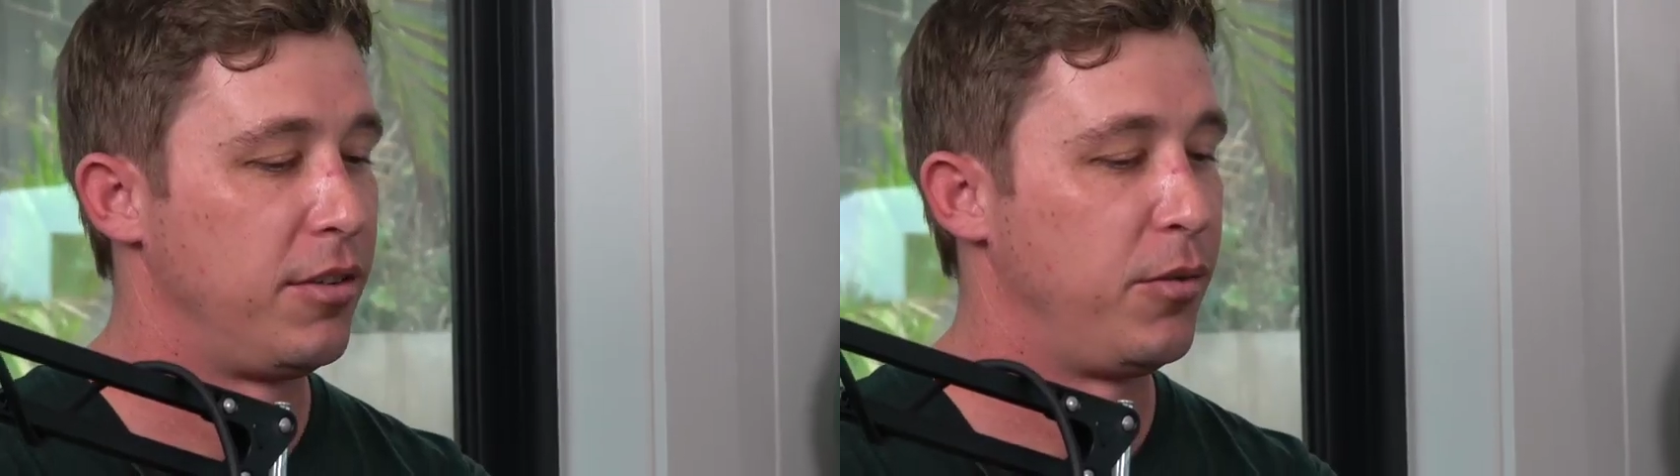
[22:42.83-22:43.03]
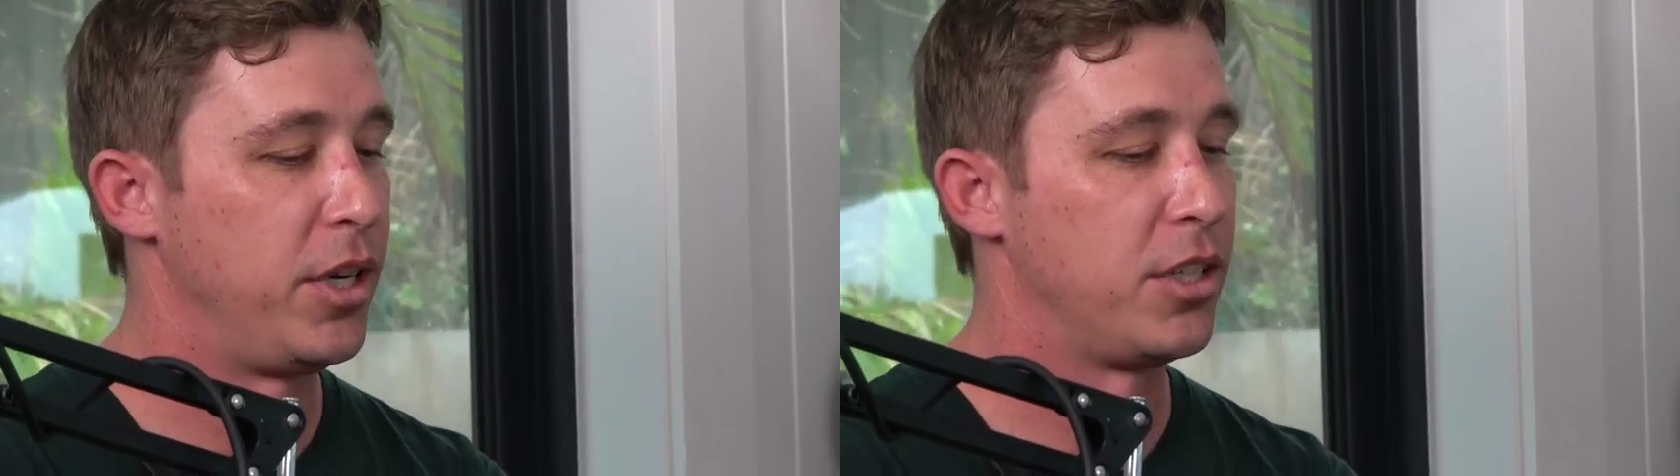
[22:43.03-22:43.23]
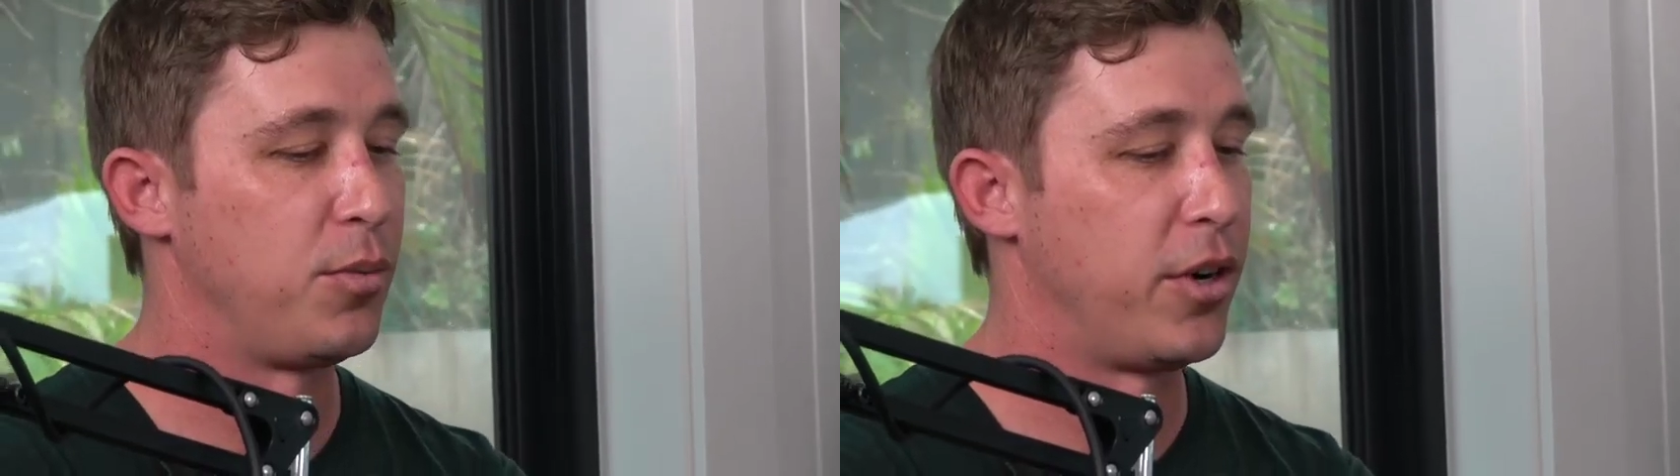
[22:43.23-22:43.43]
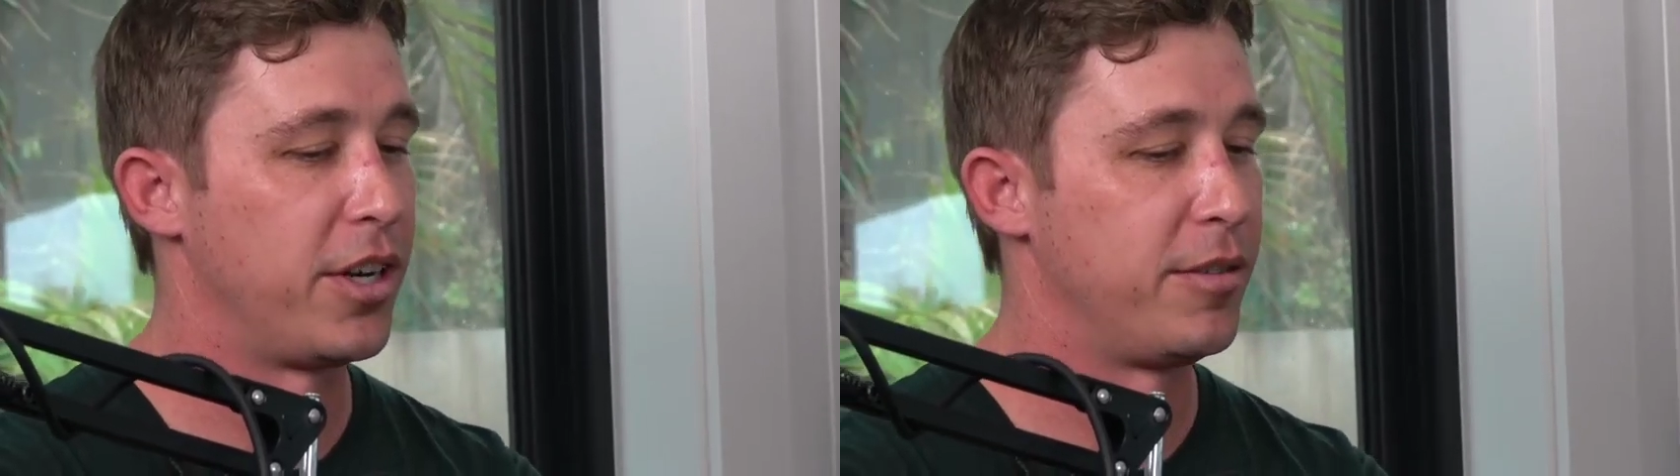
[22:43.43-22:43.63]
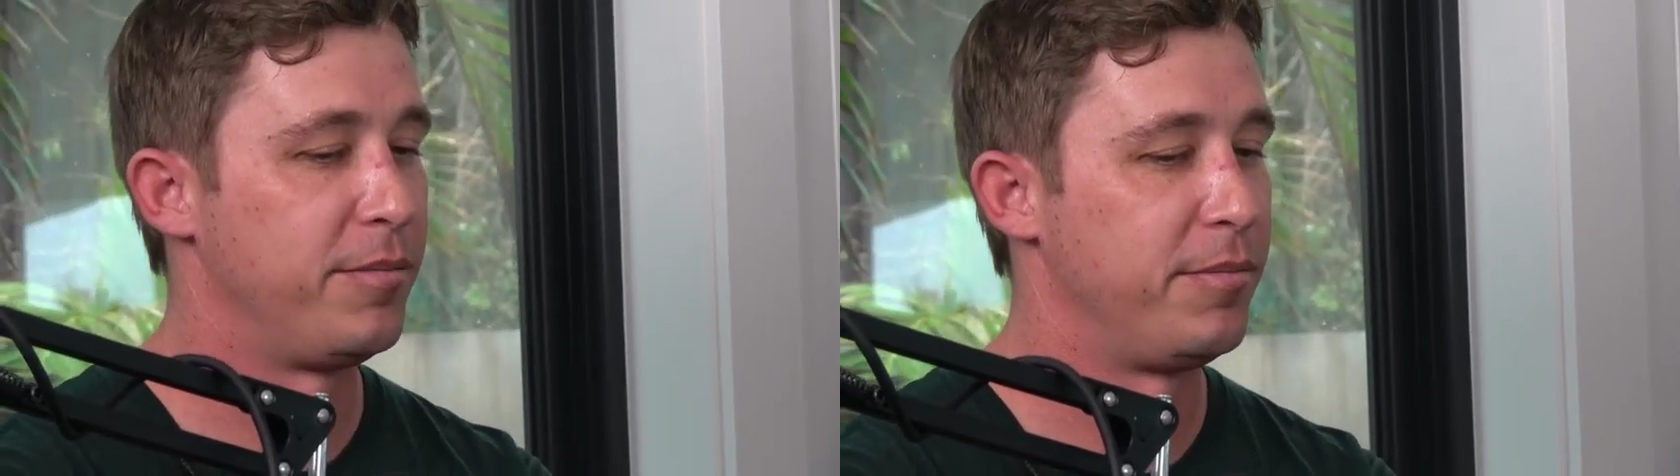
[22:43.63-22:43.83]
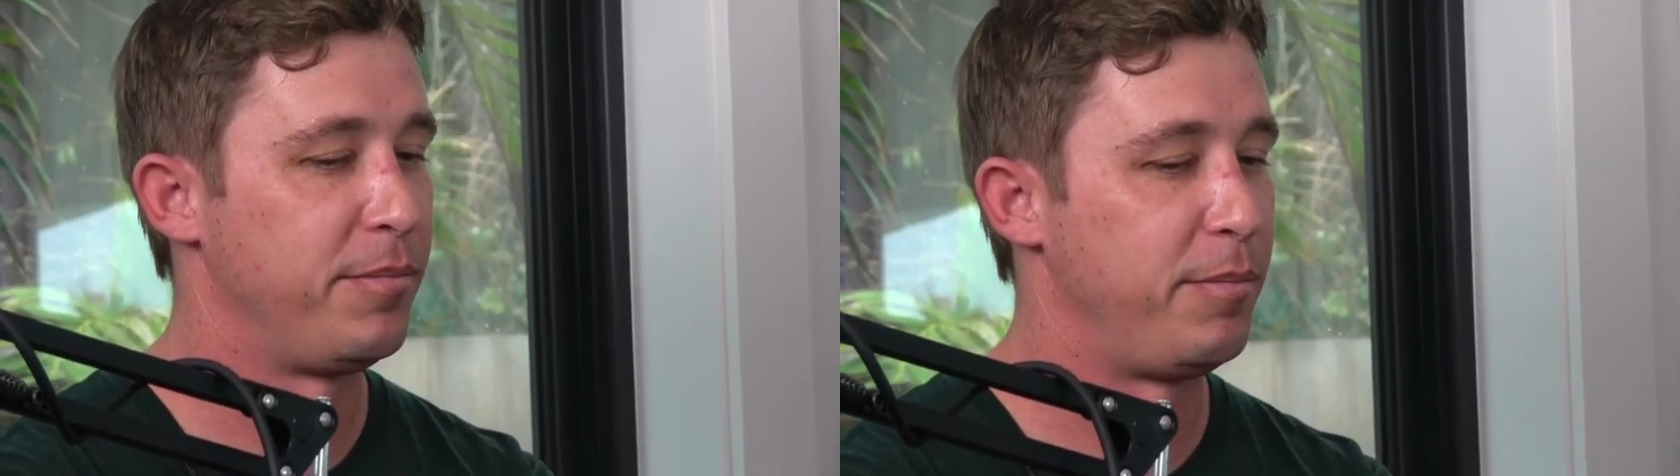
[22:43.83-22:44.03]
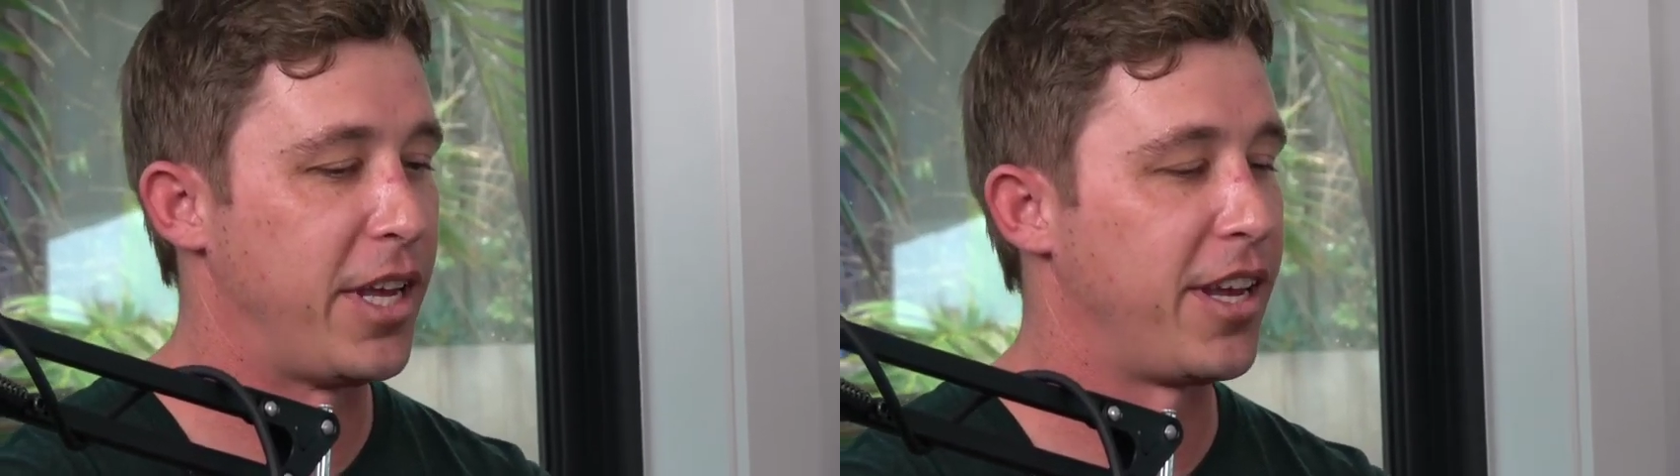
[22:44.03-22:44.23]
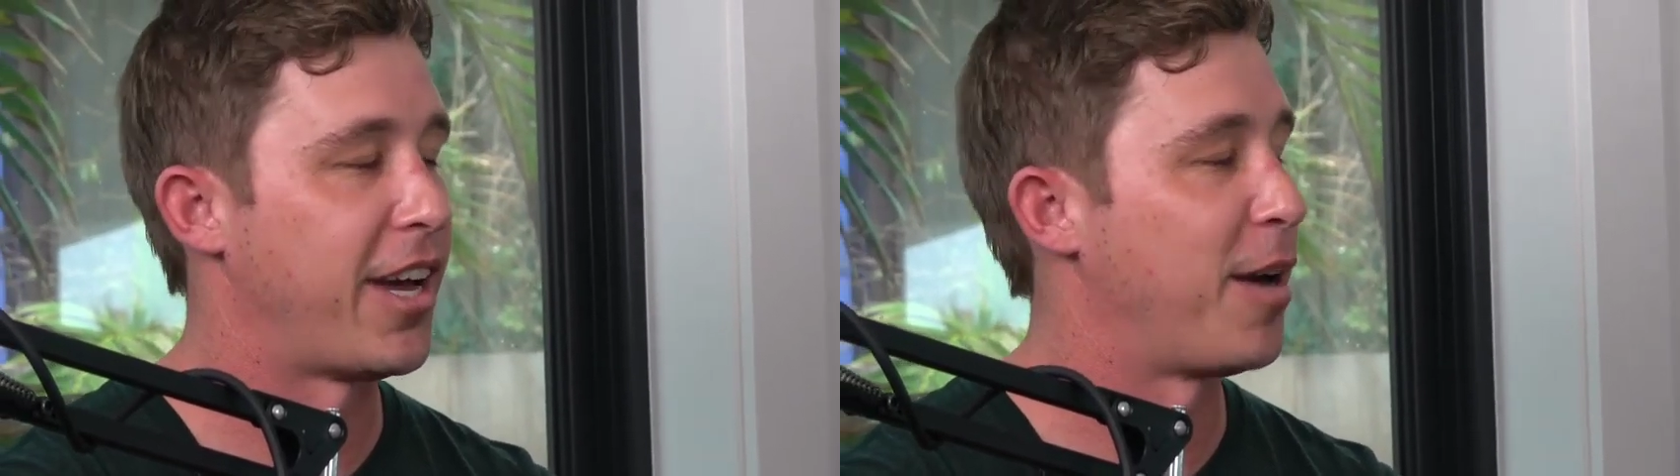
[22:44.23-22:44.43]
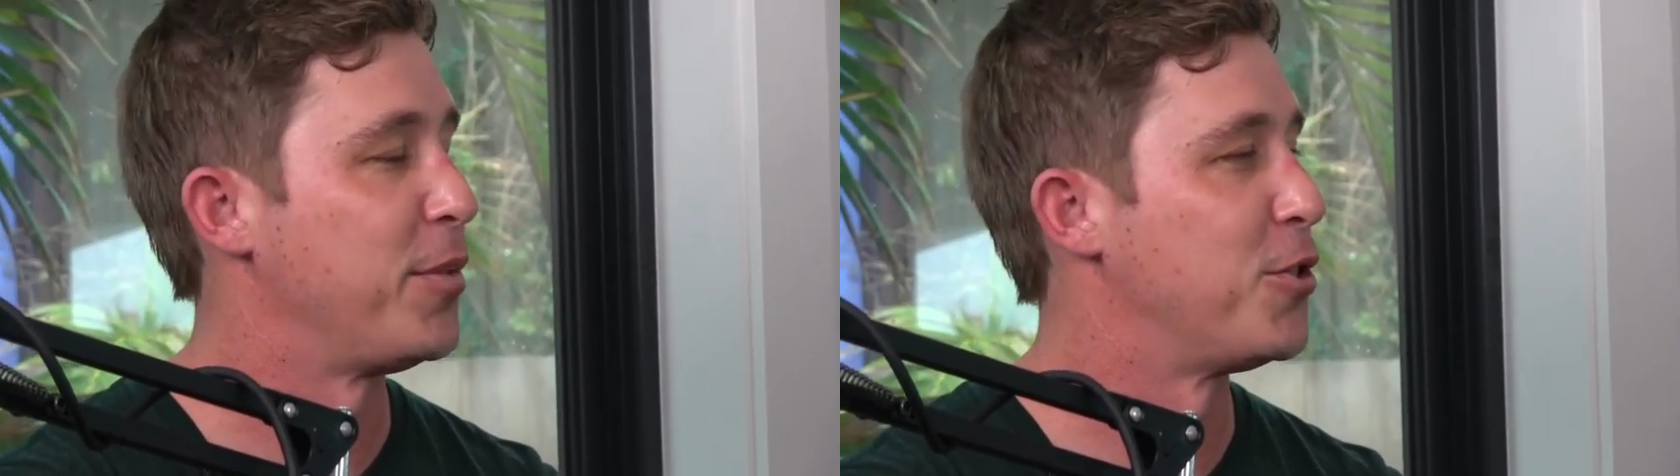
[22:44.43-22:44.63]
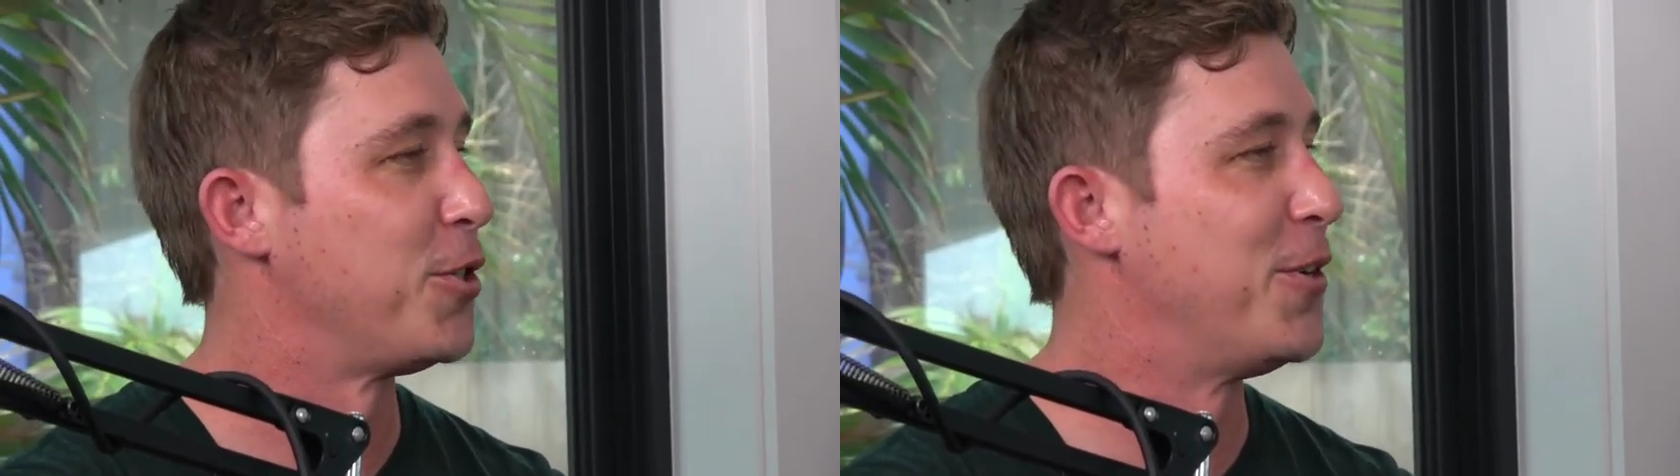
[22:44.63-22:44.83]
we just want to make it
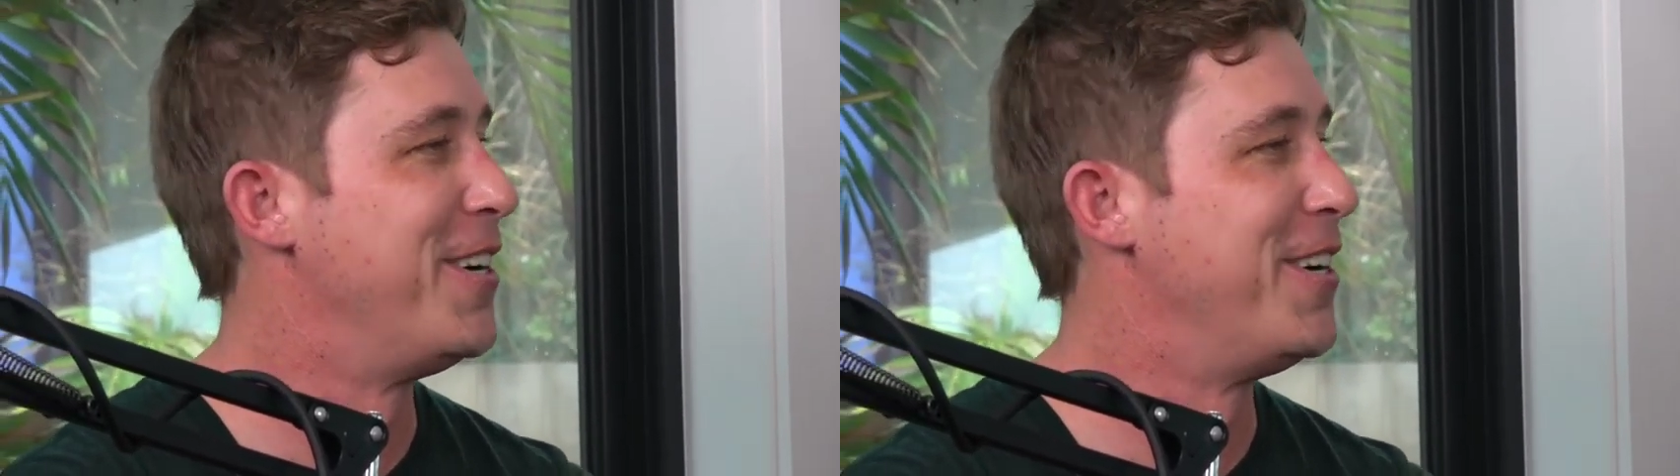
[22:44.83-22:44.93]
happen sooner.